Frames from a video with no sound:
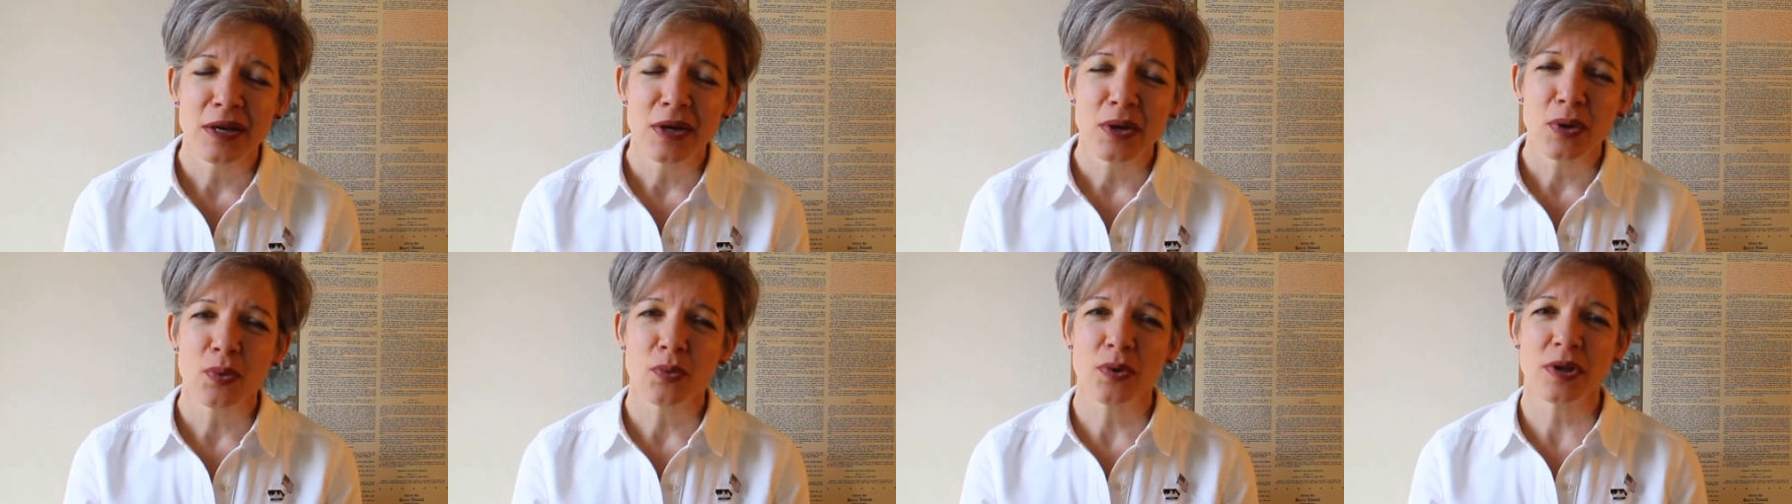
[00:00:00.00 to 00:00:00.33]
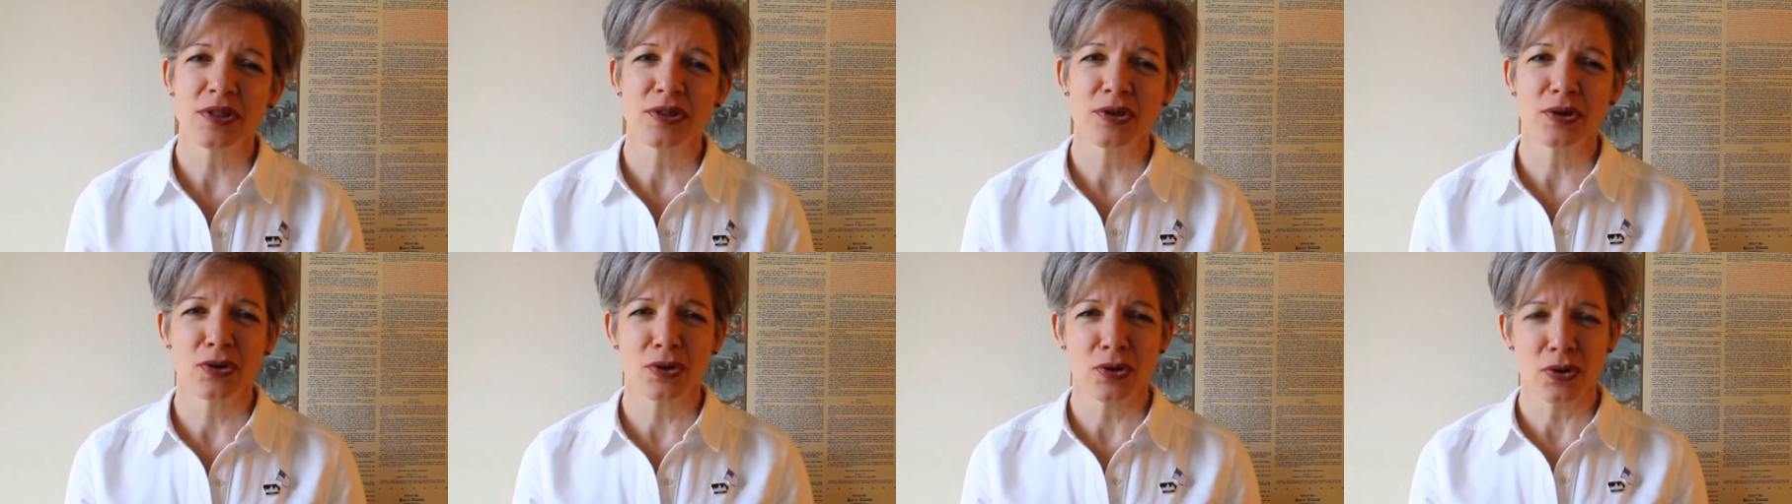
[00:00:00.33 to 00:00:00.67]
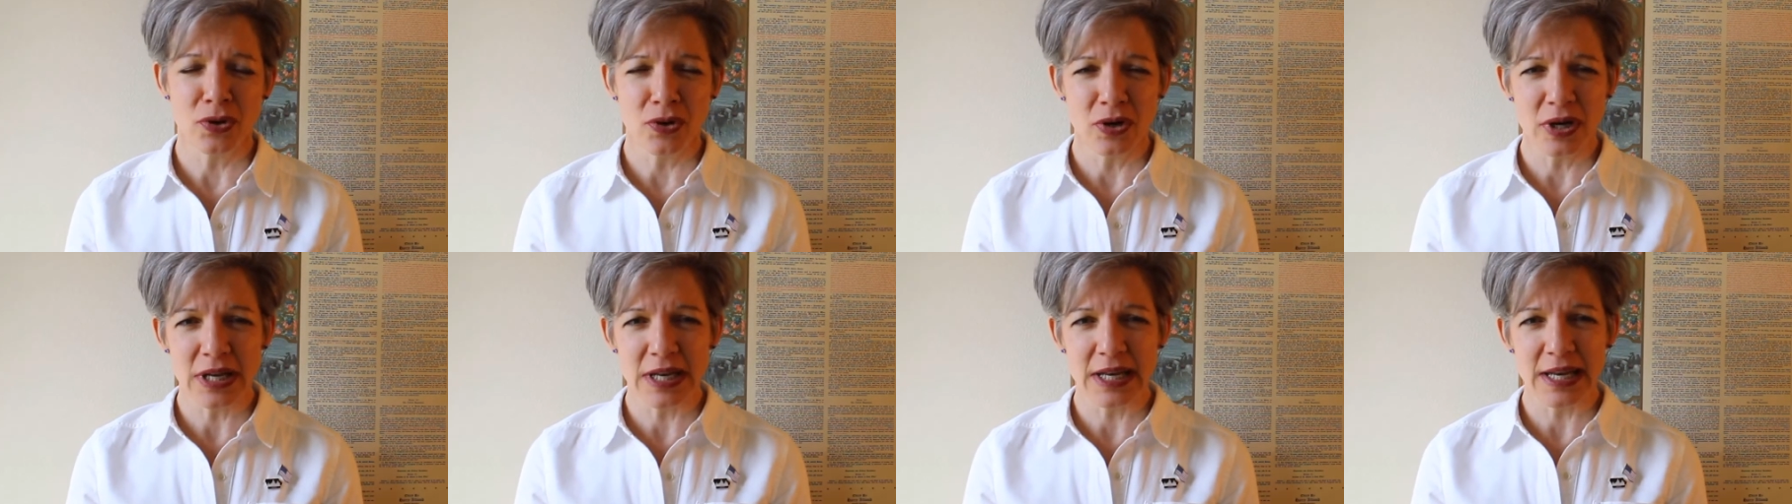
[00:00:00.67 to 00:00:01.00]
With the
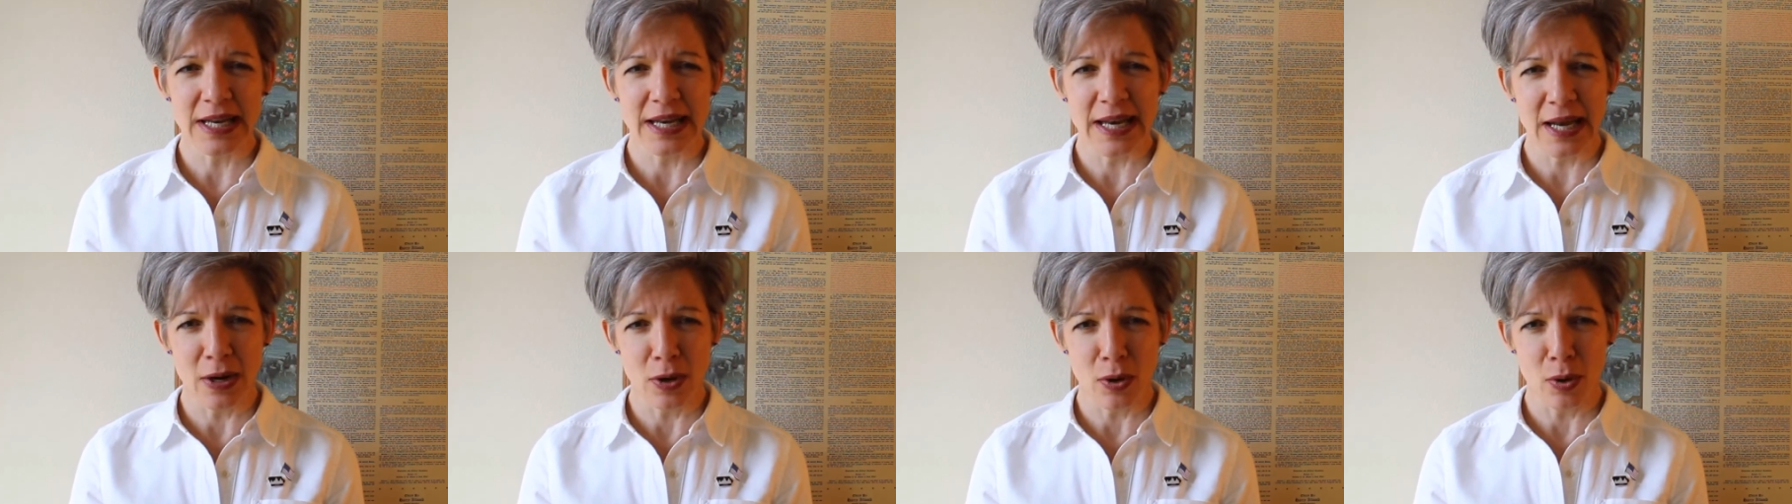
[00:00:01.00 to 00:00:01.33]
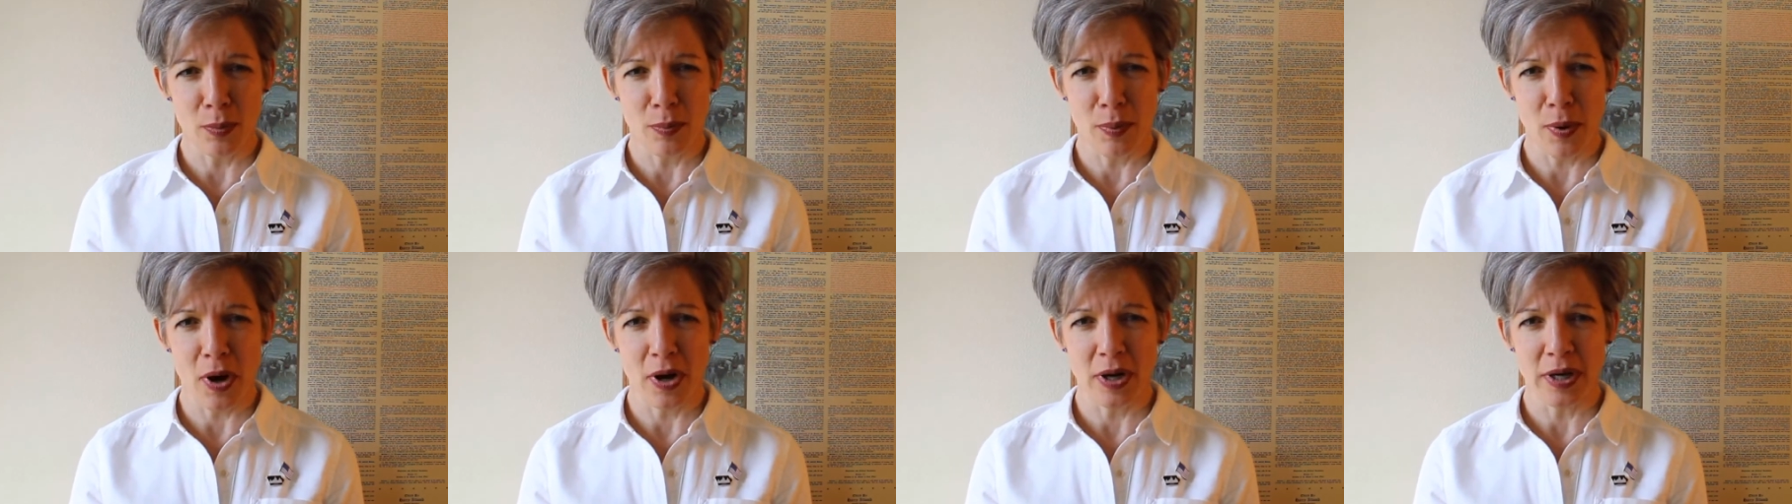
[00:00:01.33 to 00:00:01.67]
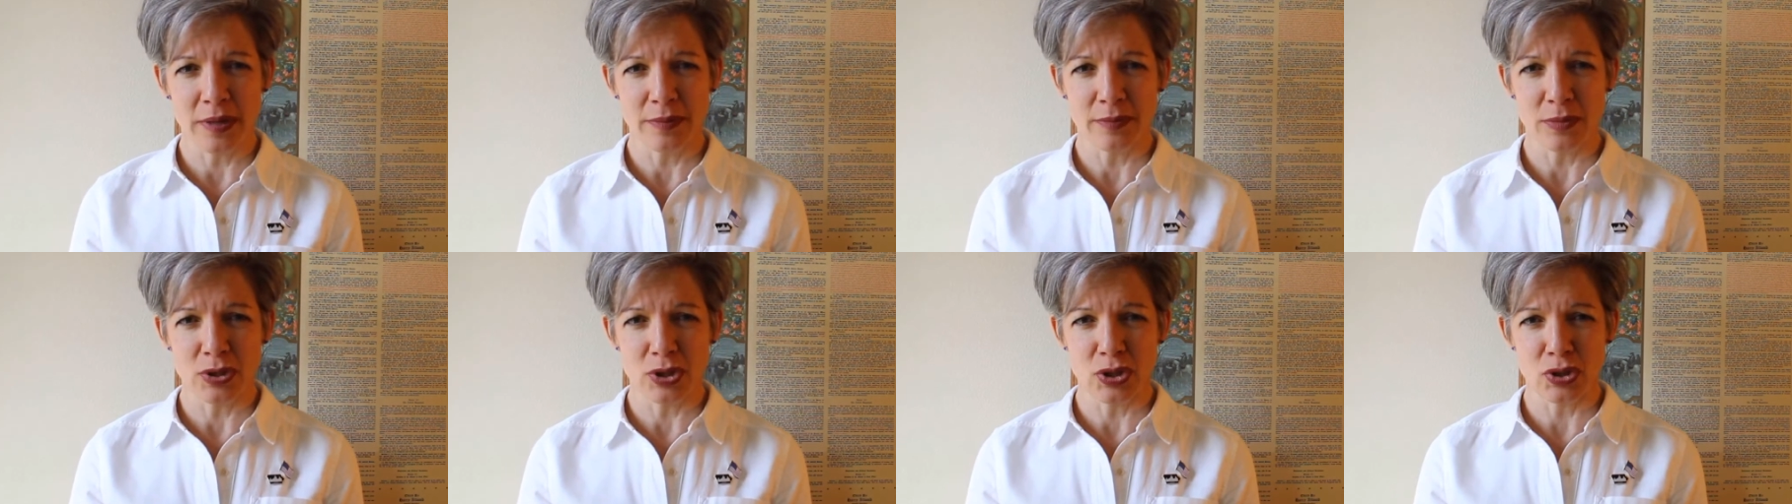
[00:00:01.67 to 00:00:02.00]
current narrow
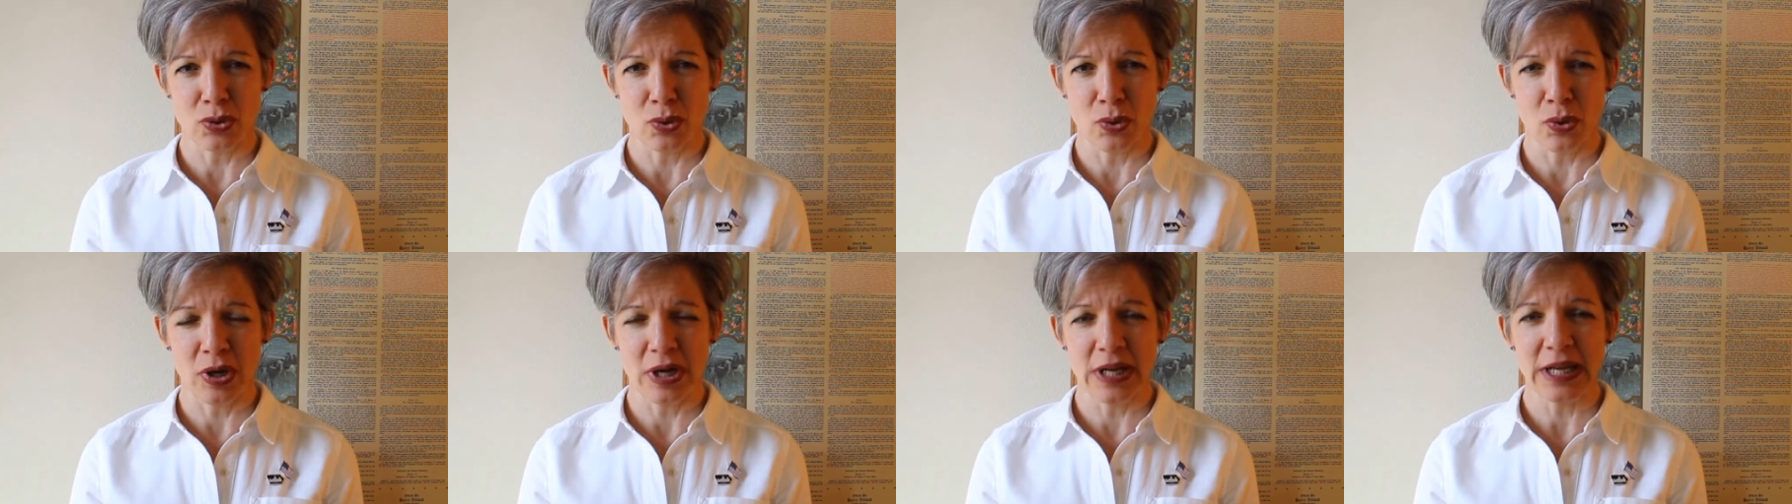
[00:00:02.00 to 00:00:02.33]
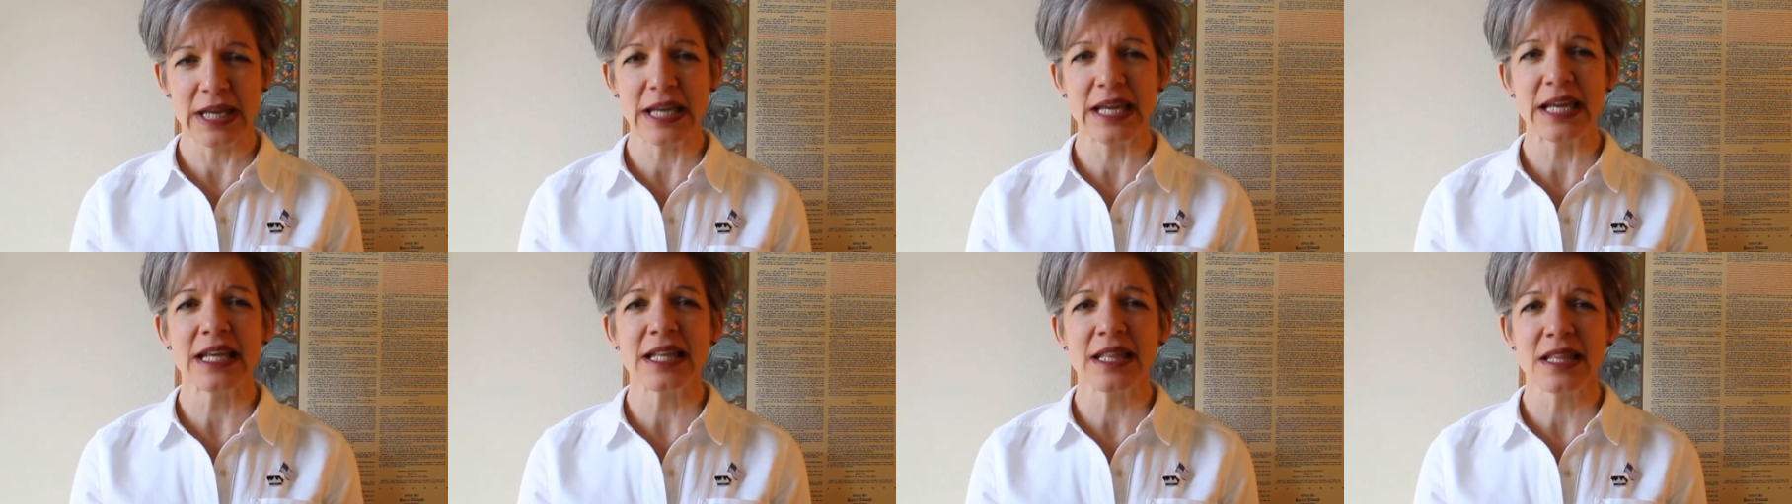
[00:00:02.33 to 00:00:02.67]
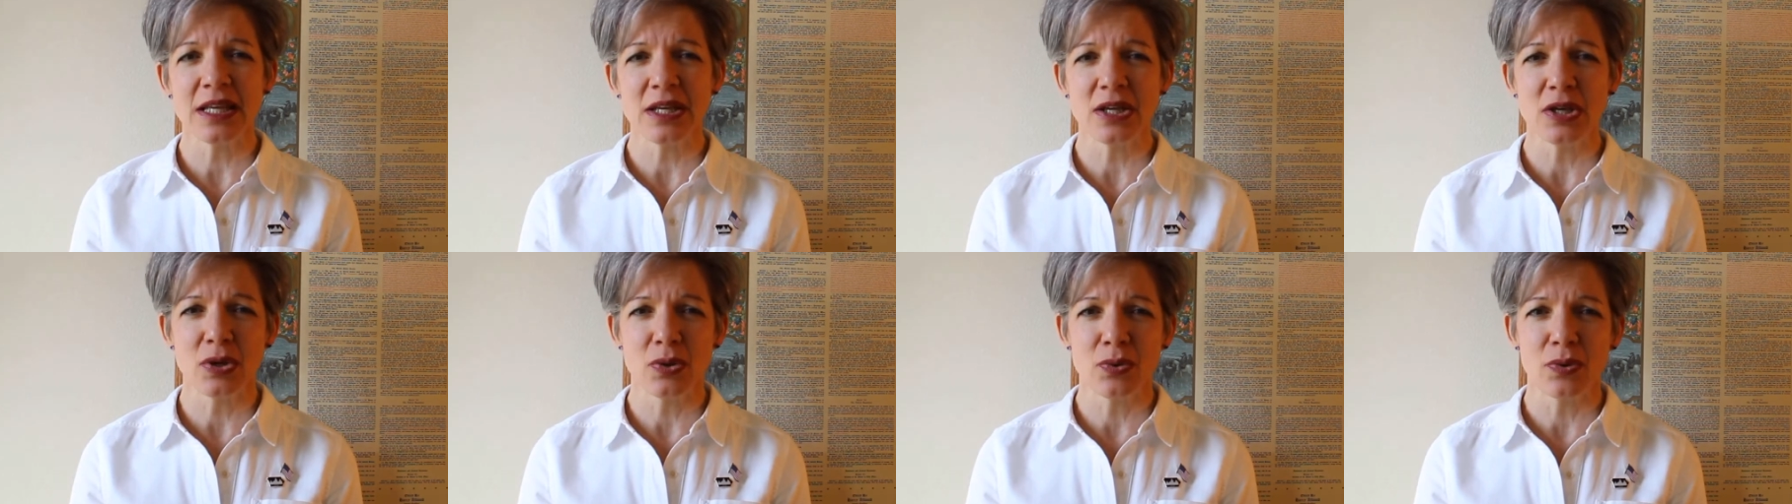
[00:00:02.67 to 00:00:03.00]
party majority in
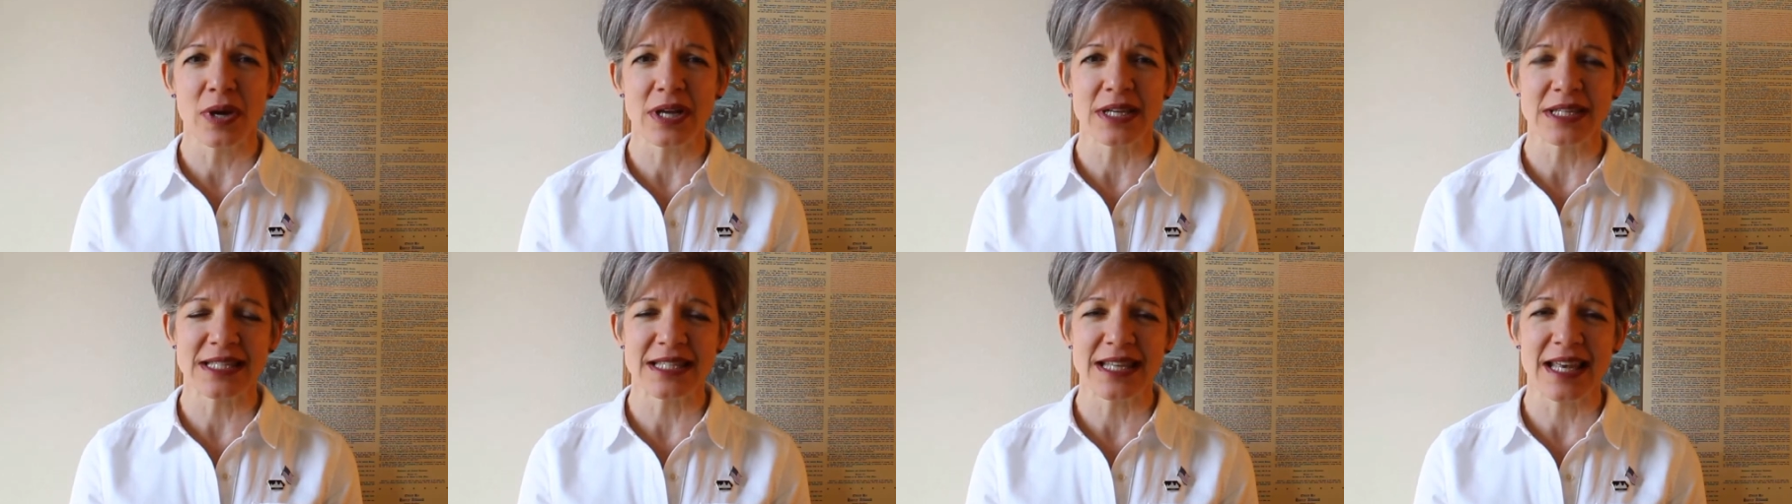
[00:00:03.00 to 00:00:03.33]
the U.S.